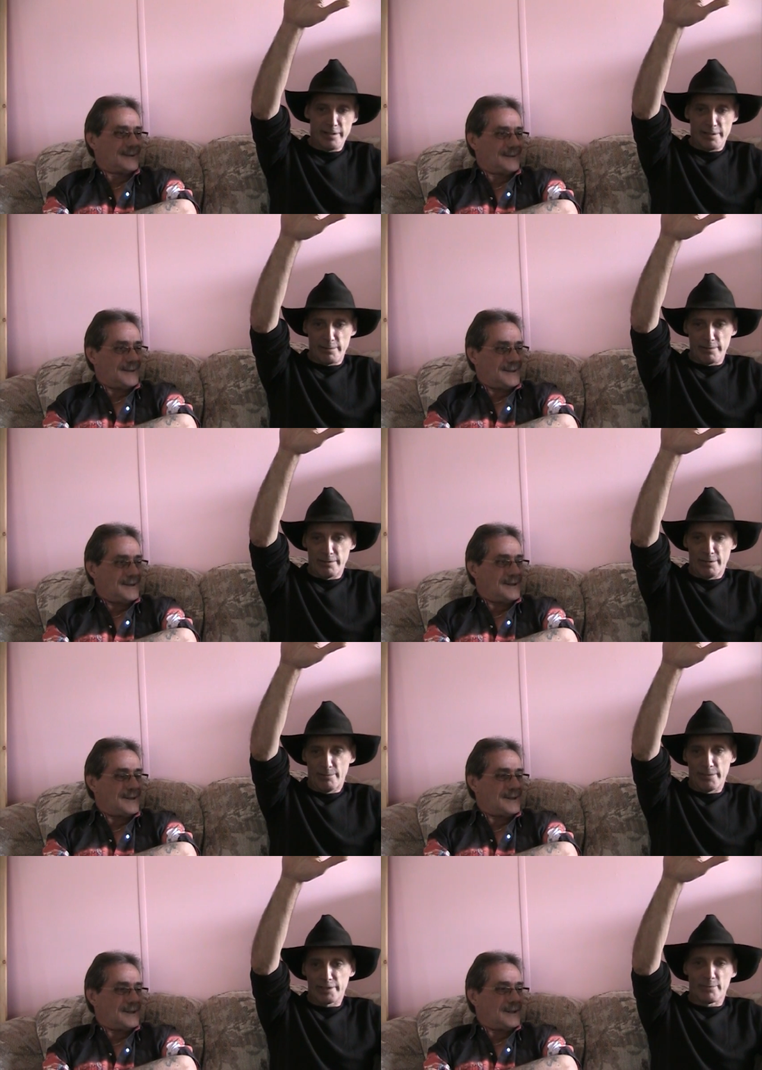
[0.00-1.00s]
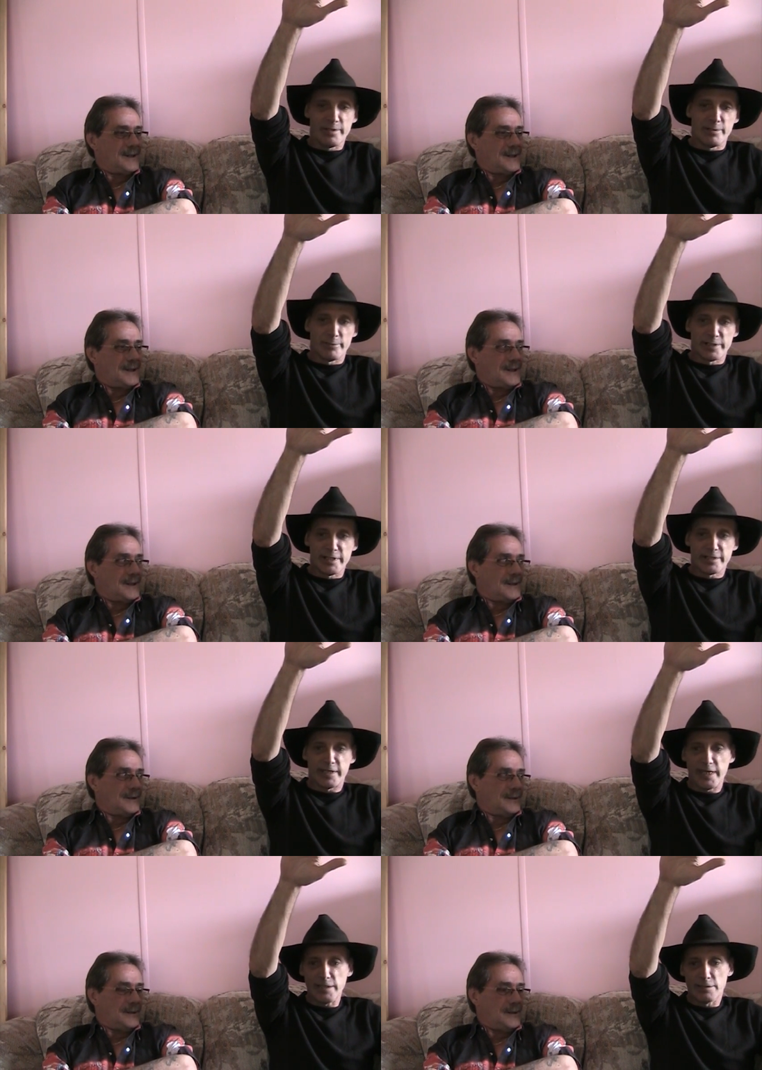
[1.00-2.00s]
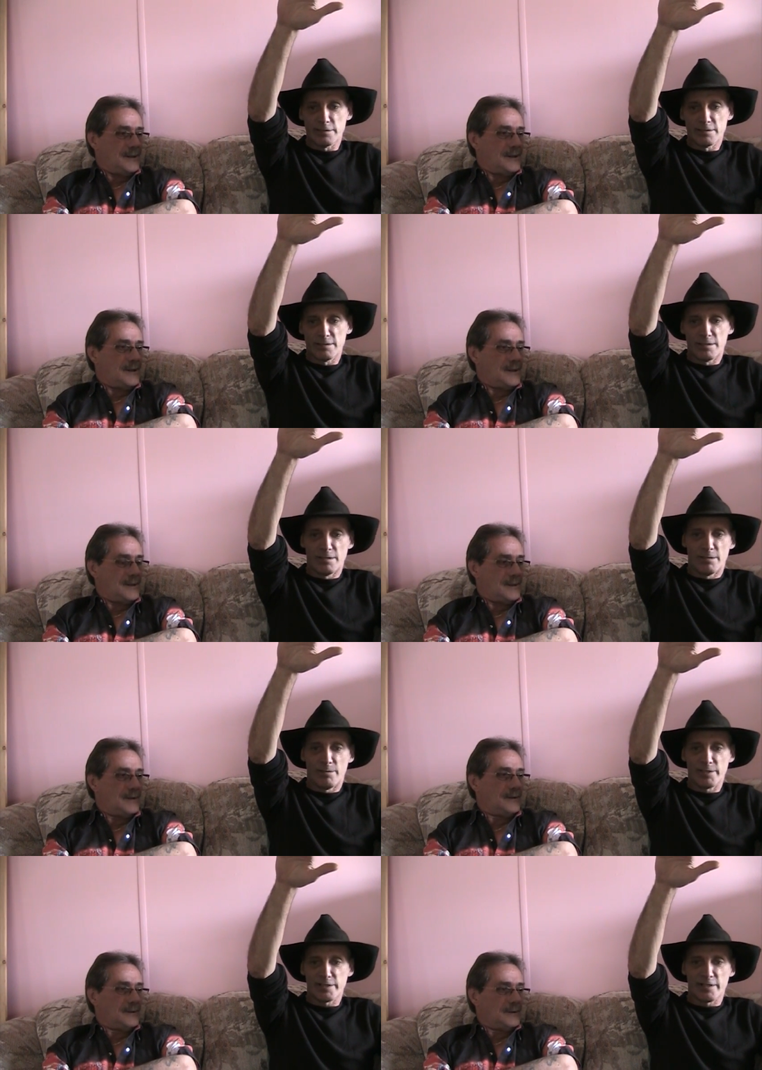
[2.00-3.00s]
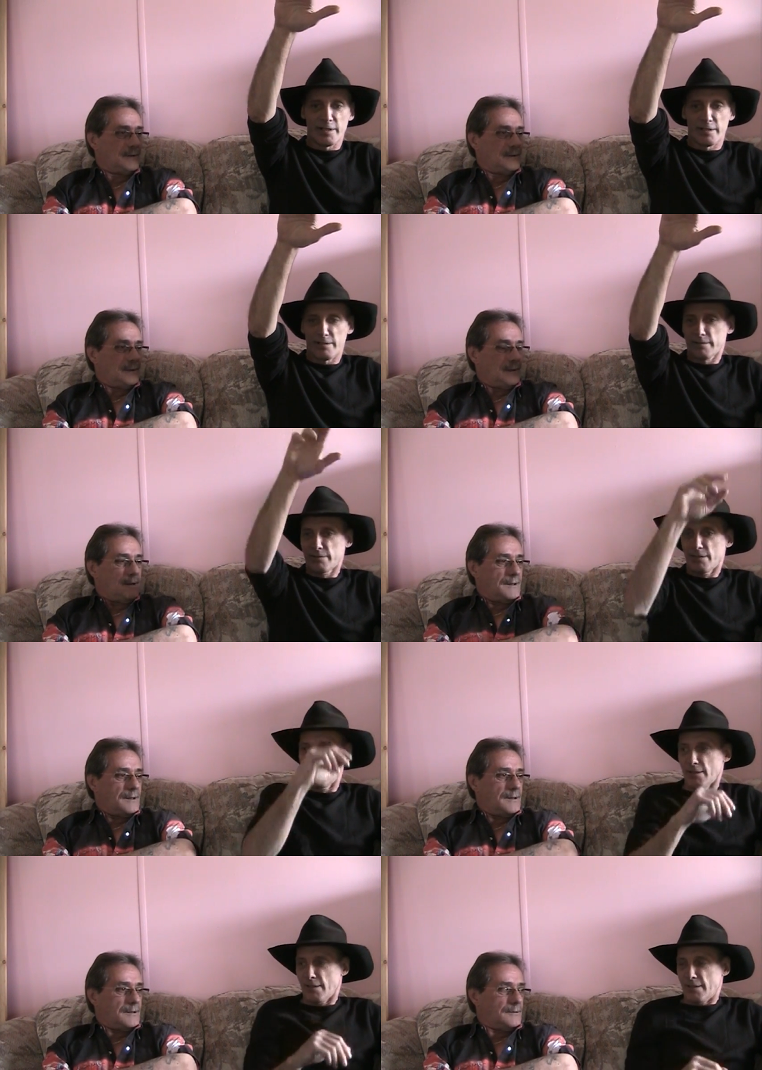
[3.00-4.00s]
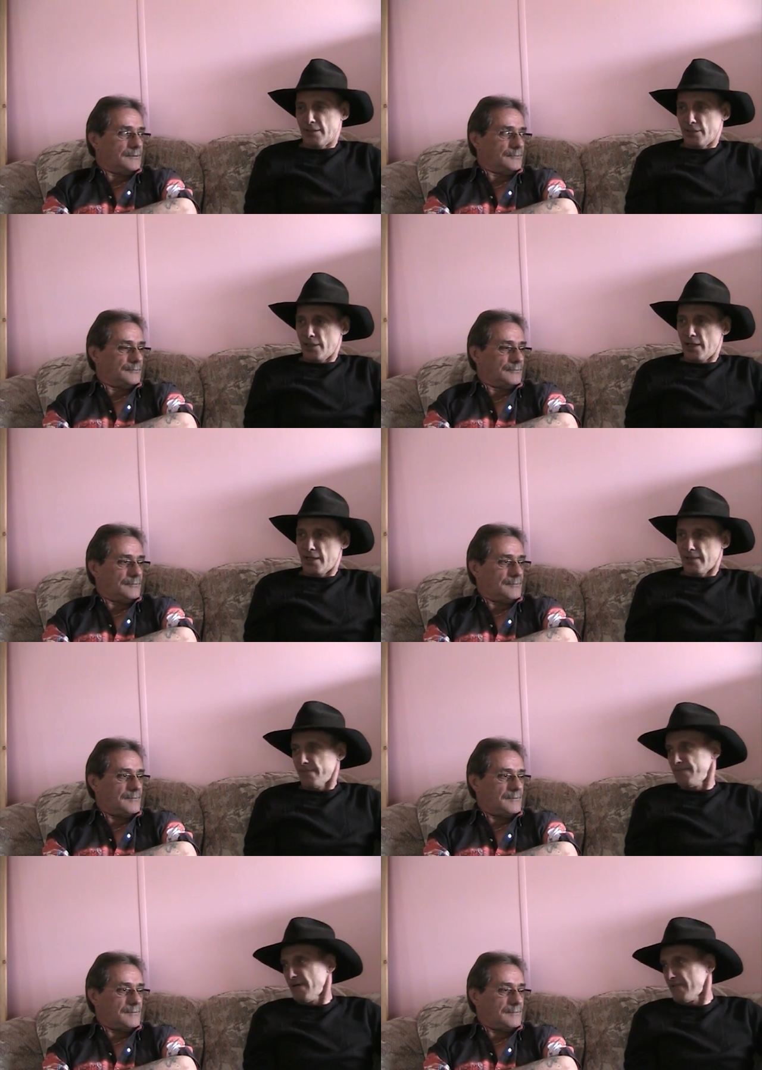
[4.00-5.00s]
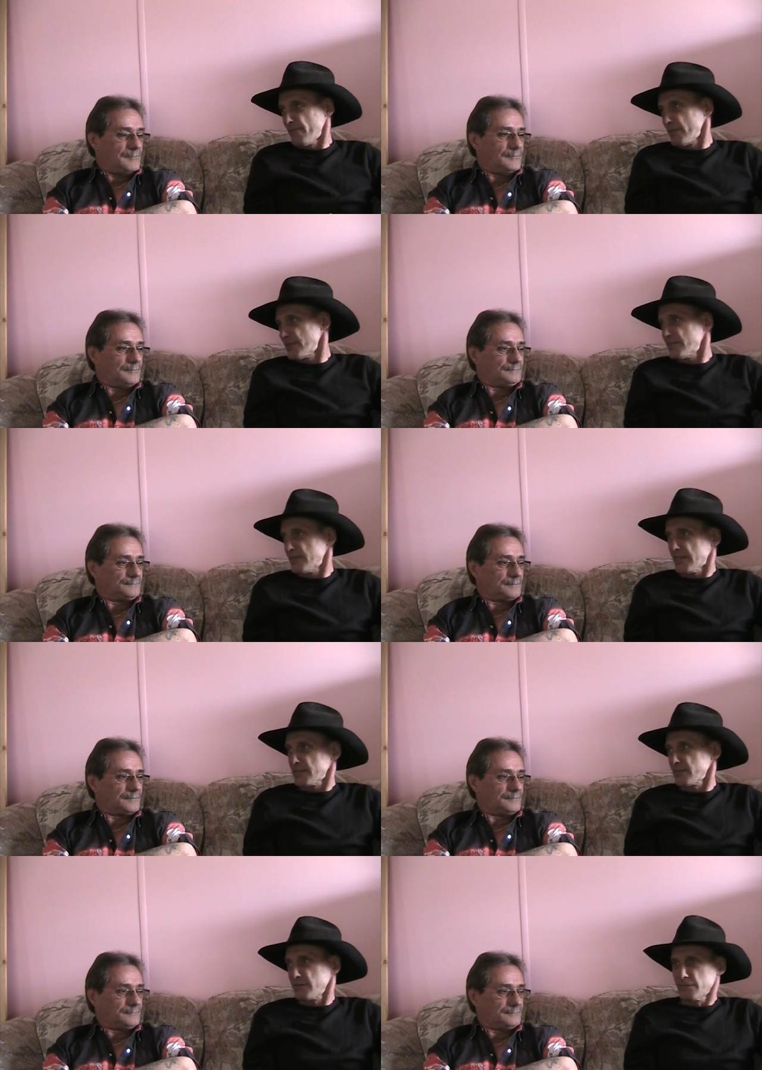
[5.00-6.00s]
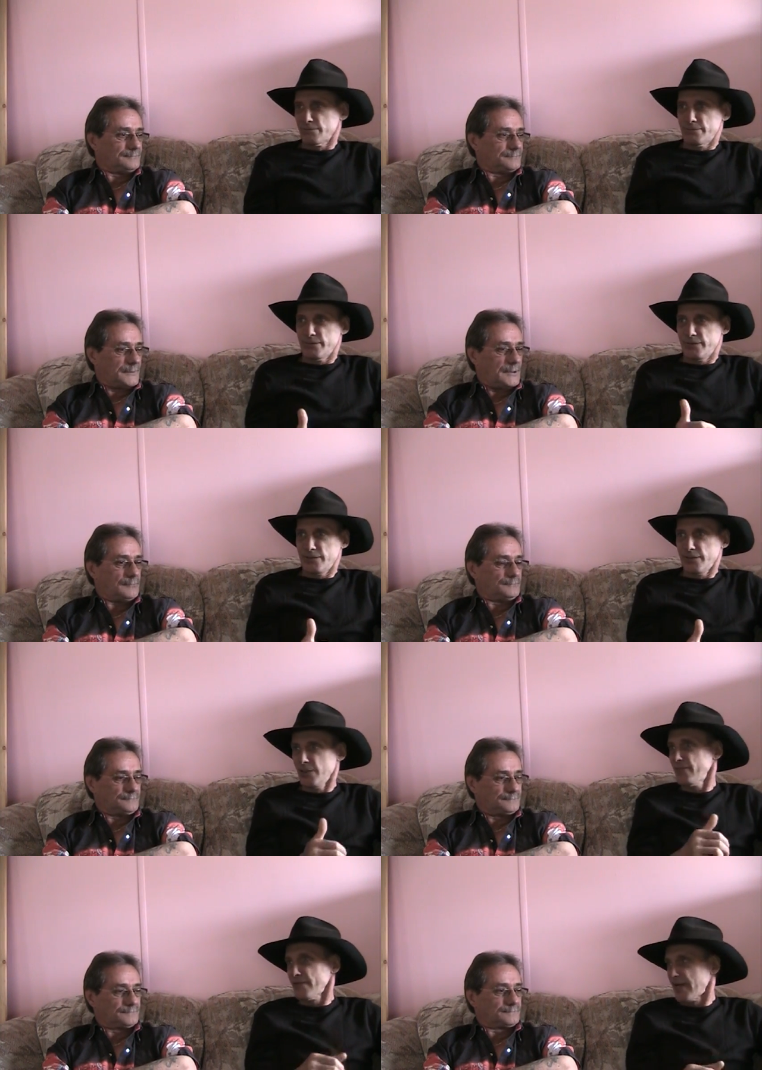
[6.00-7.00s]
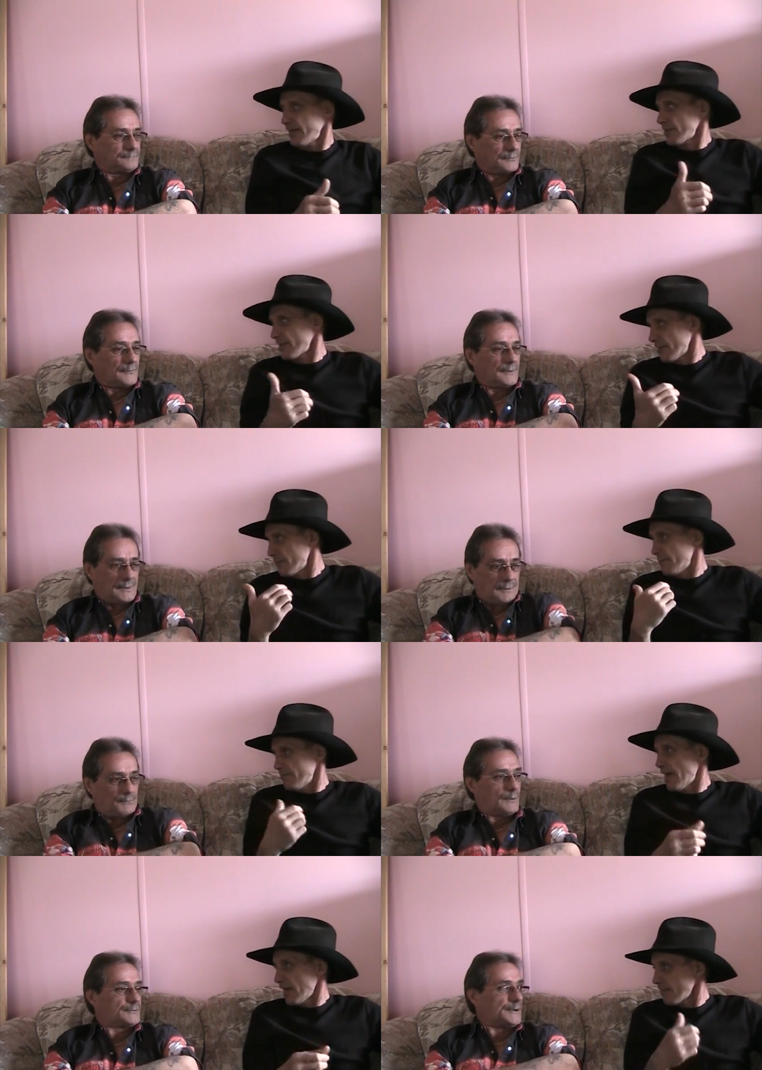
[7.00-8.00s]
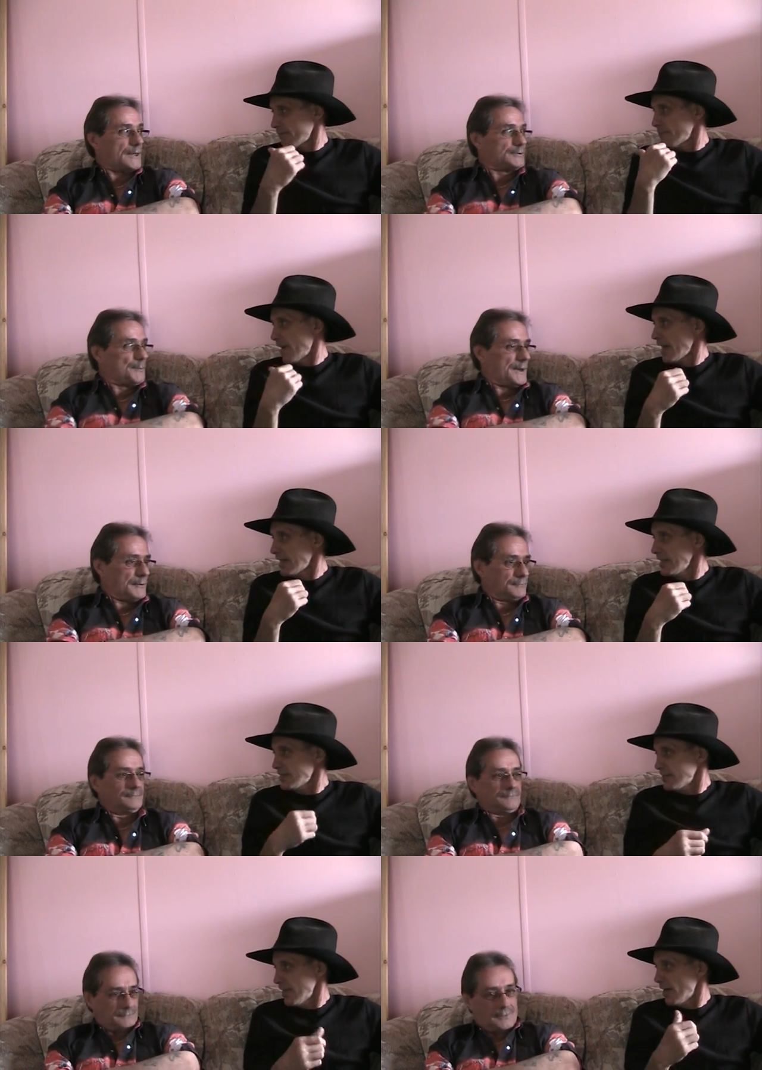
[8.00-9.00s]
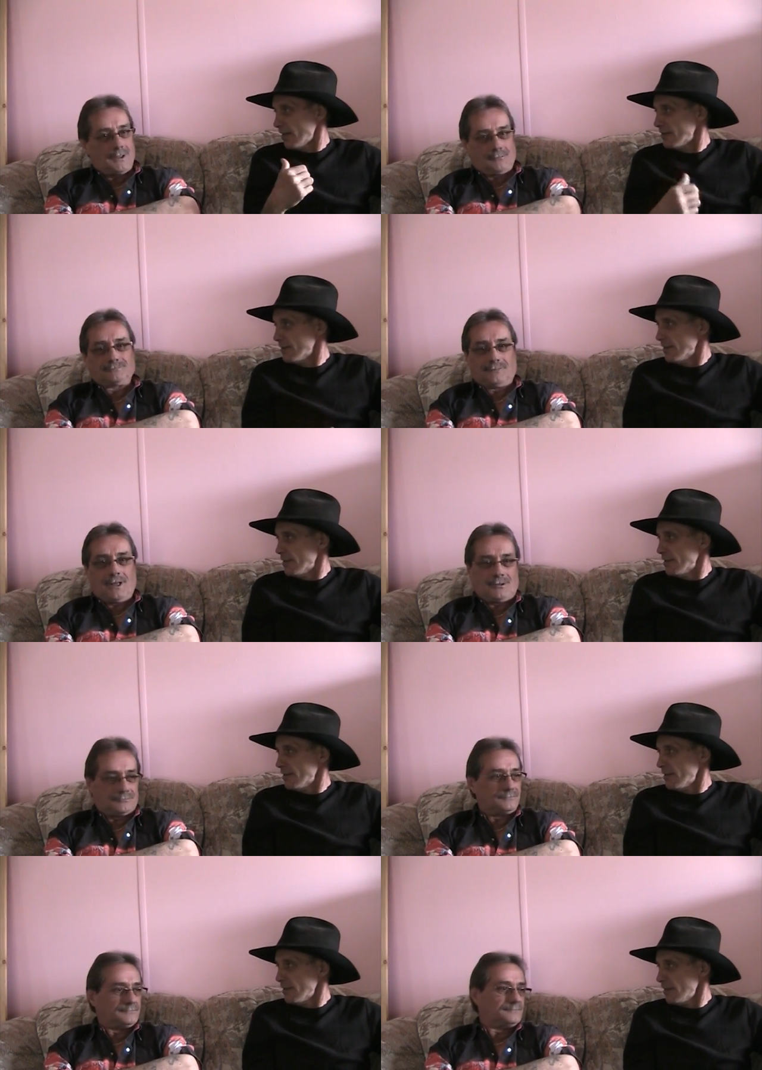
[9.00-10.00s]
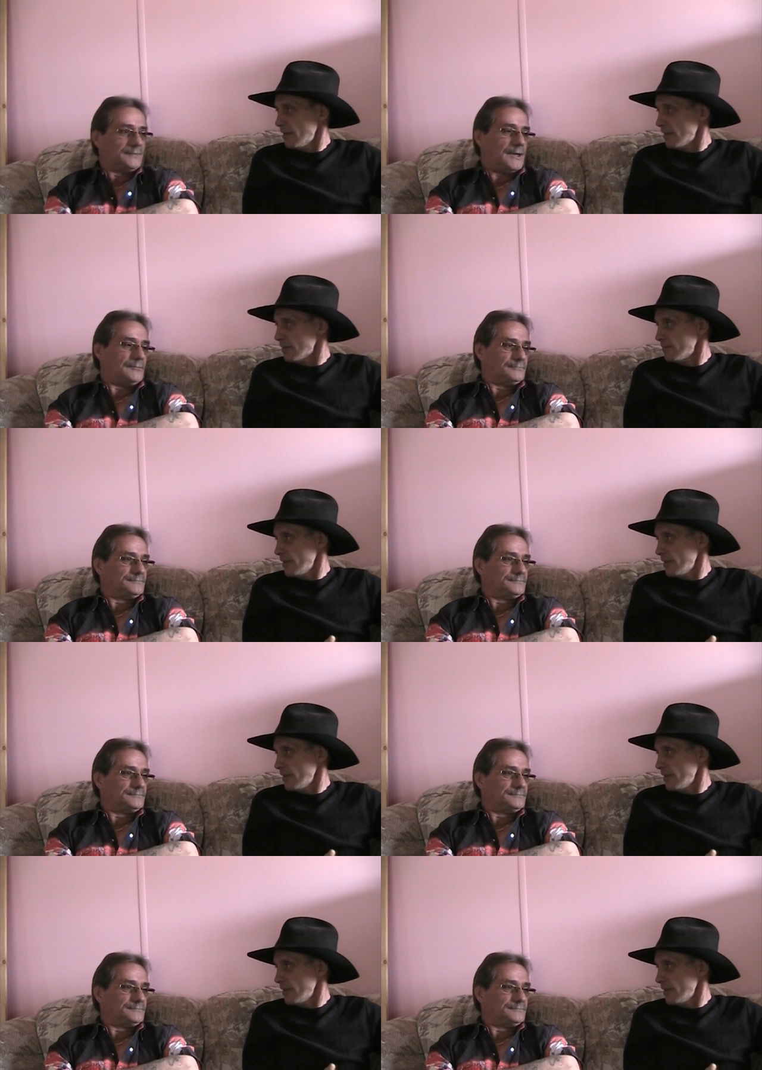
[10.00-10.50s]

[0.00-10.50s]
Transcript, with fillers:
Speaker 1: Oh, well, the one that was at the gate was a little uh, five foot six yeah. Newfoundlander yeah, back from back east. Yeah. Yeah. Uh,